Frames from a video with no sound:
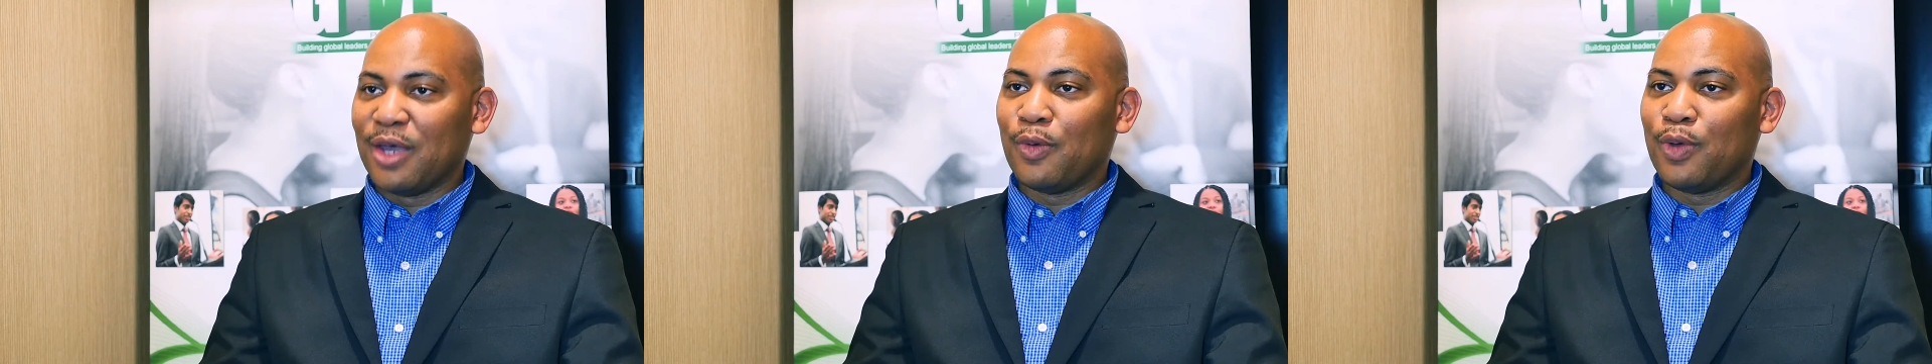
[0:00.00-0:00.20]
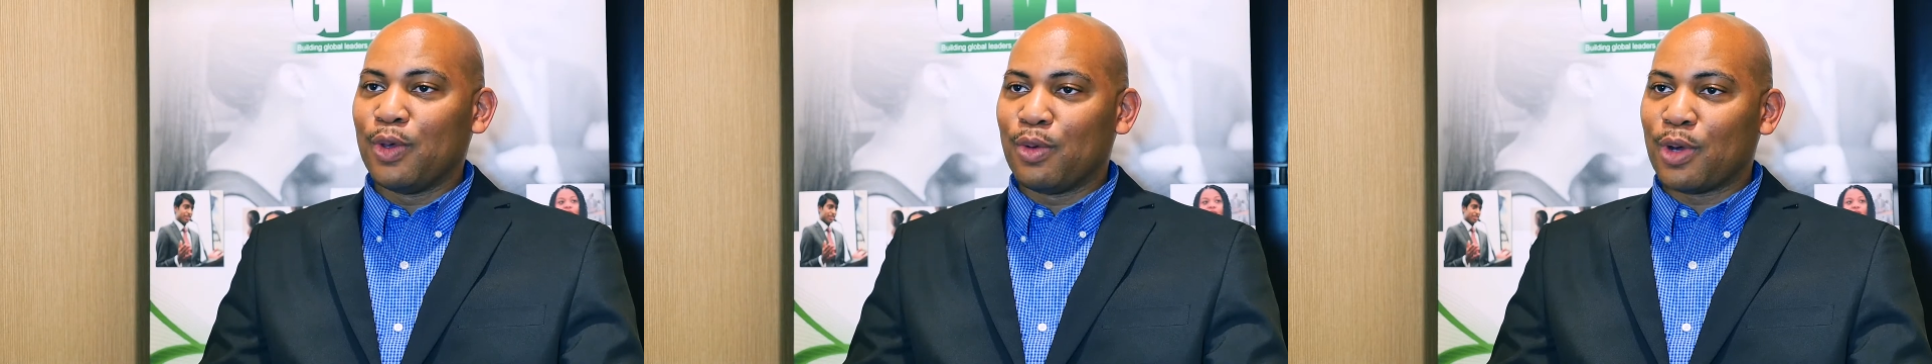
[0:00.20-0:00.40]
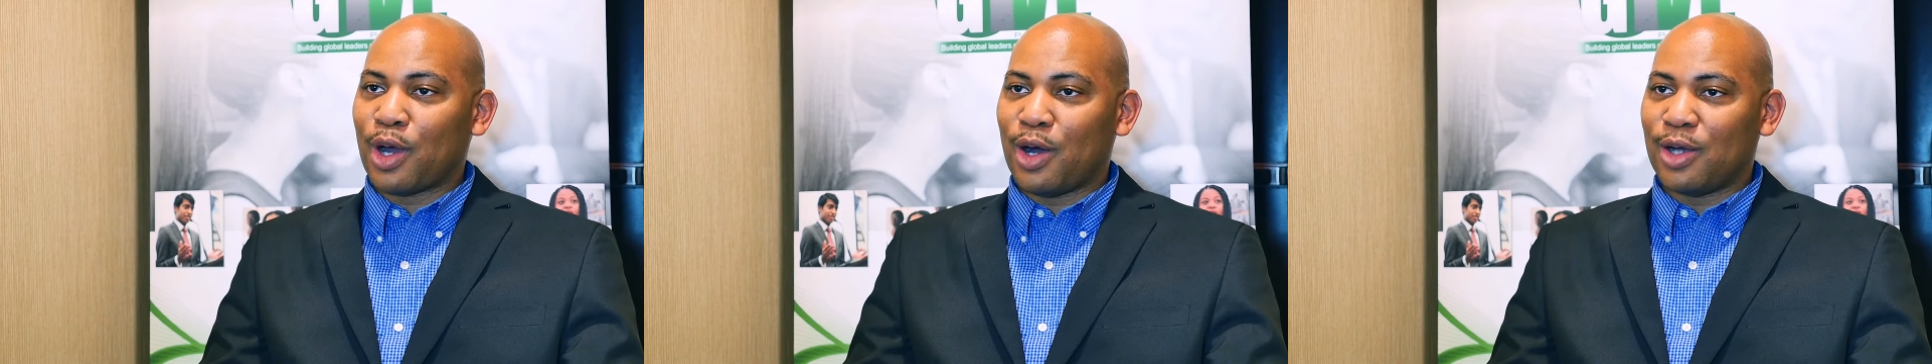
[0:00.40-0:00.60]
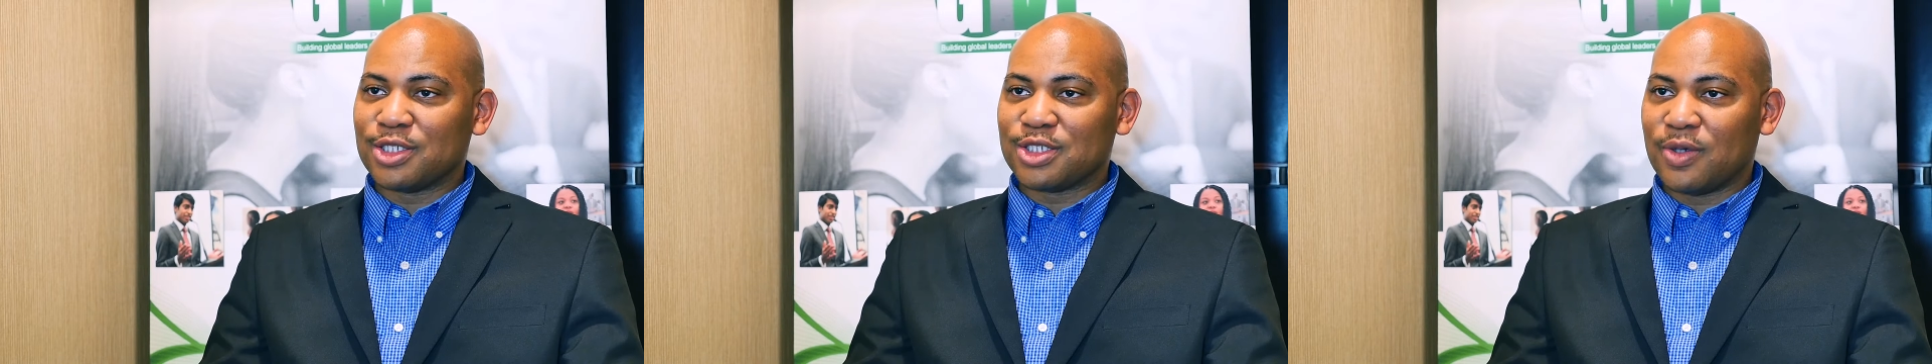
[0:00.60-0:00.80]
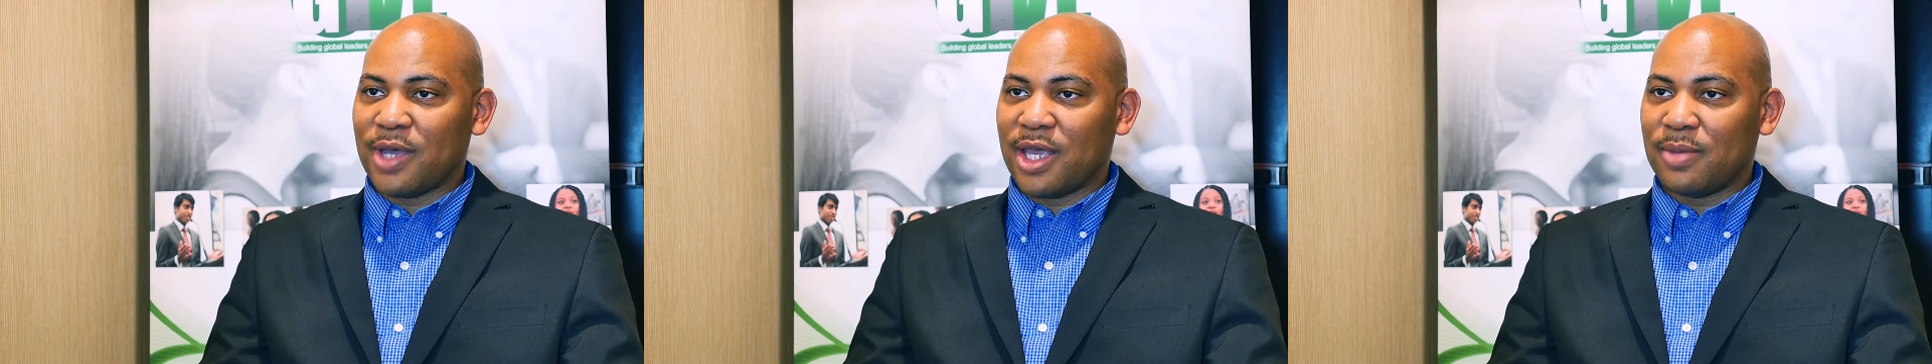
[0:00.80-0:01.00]
We were
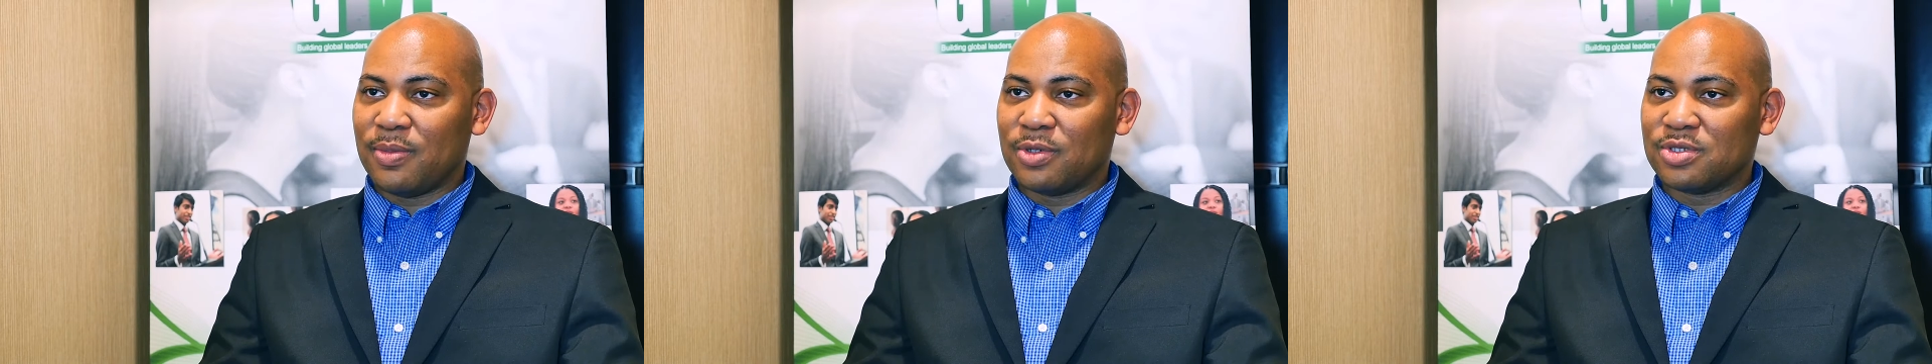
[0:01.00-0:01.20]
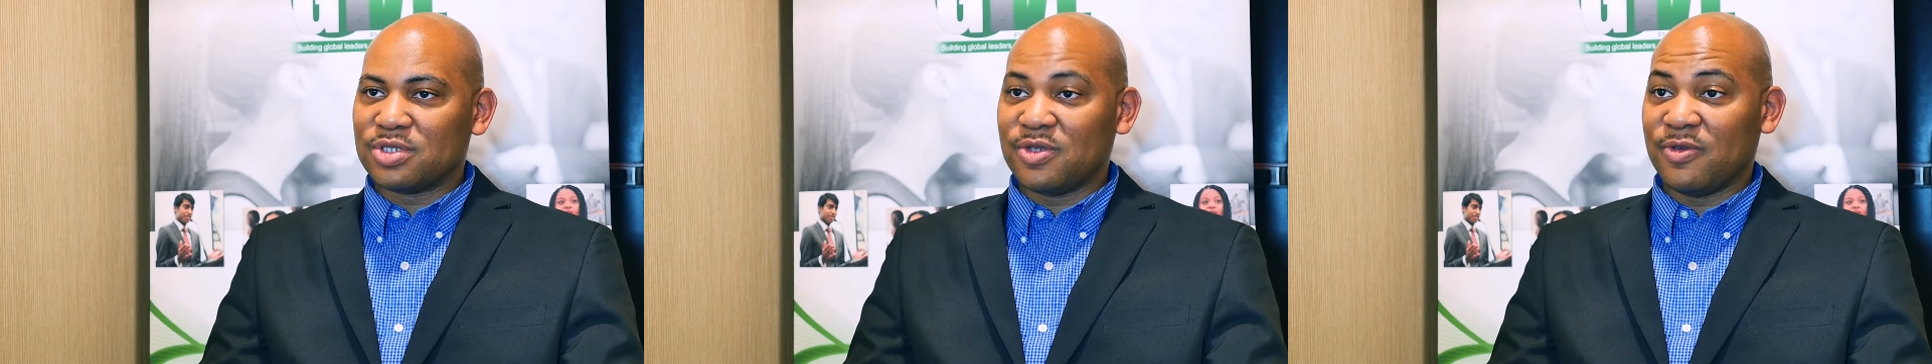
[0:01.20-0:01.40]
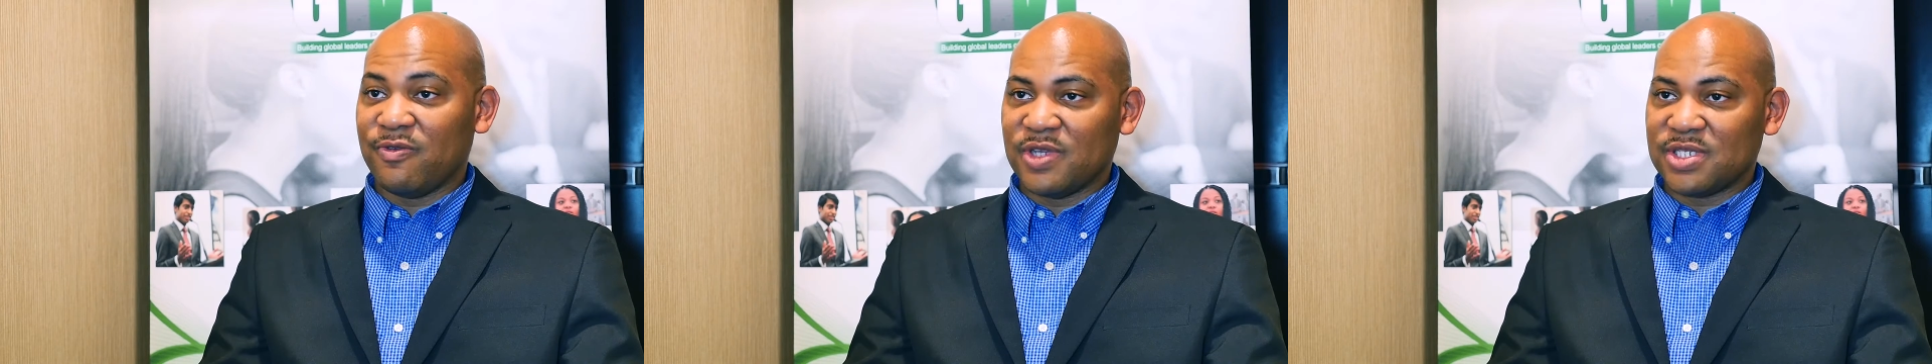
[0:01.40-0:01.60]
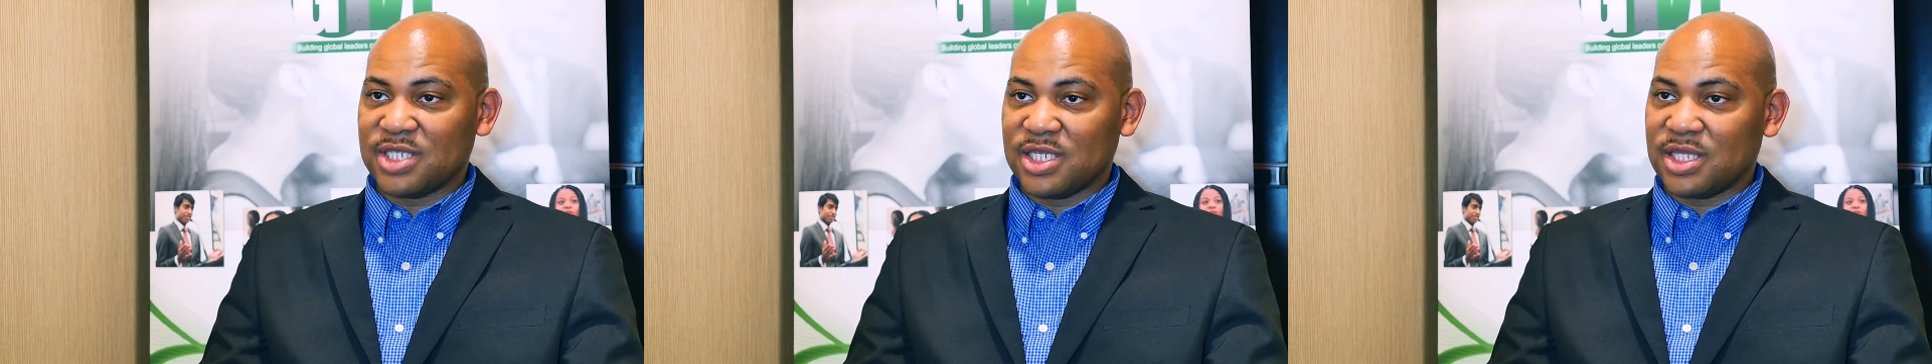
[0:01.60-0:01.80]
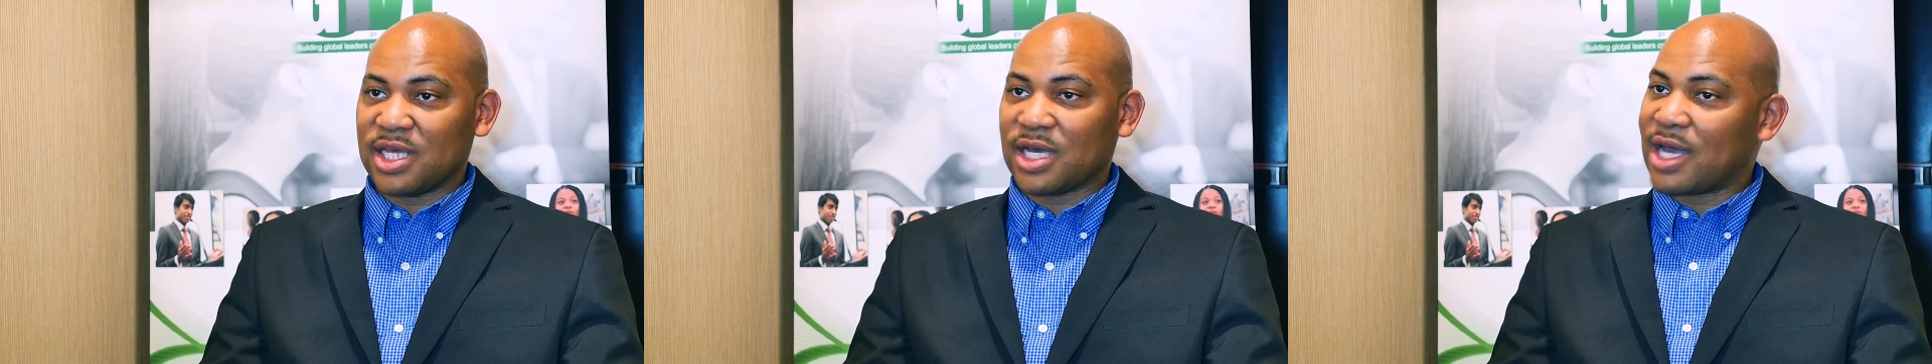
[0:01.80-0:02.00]
also able to
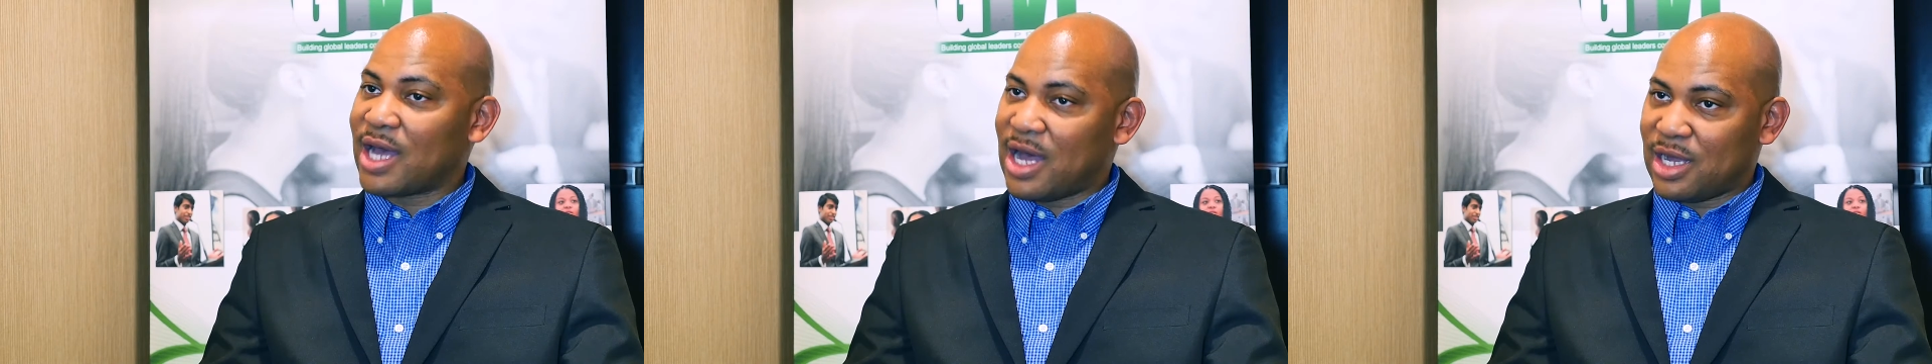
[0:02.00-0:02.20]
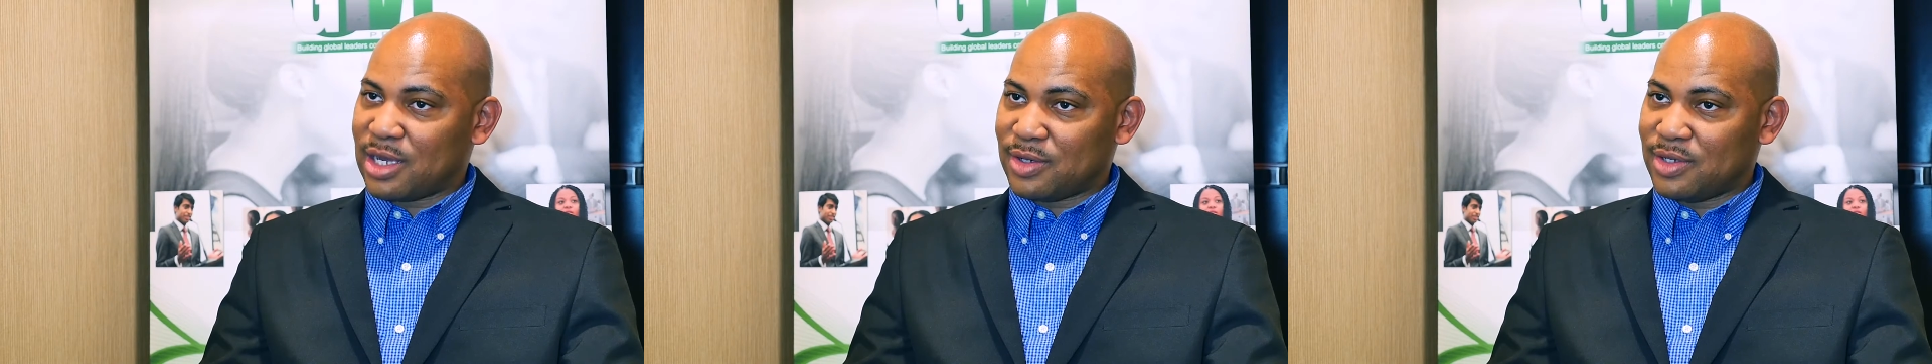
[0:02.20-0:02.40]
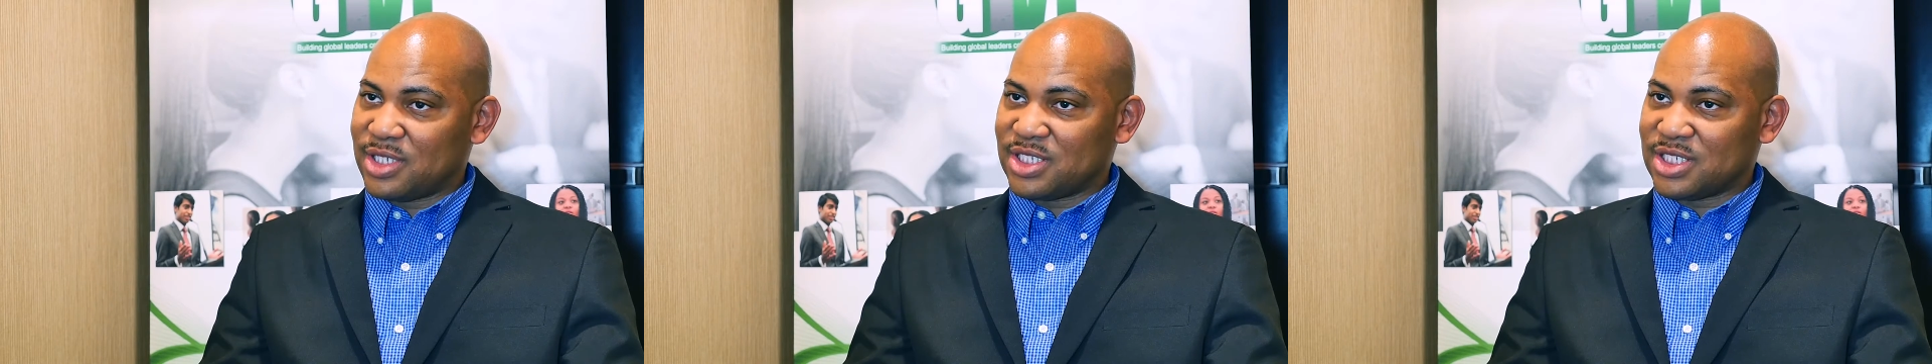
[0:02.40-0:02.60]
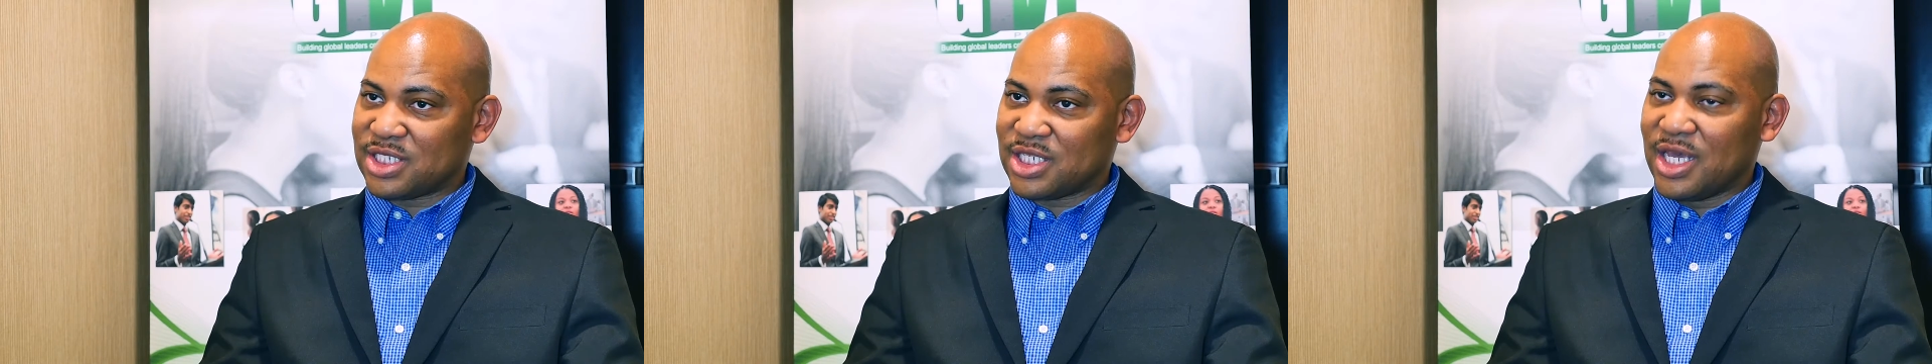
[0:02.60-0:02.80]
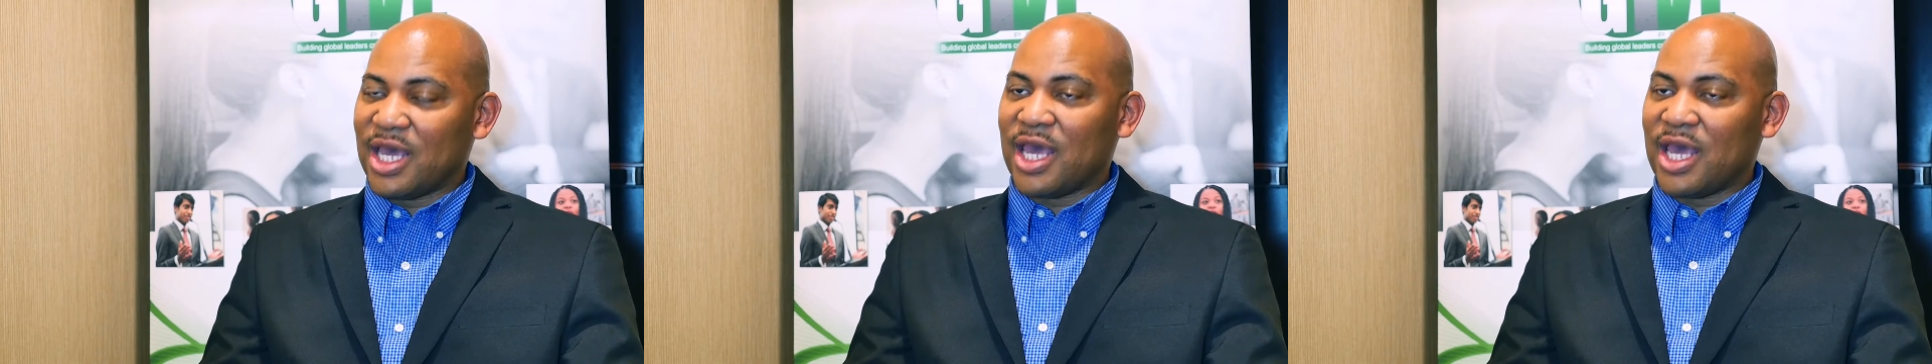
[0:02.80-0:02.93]
visit the Congress